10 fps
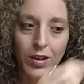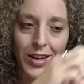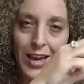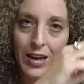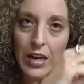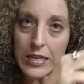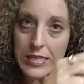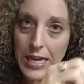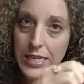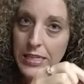Again, a
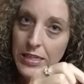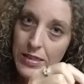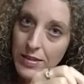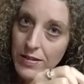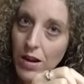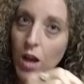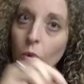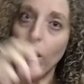sentence is not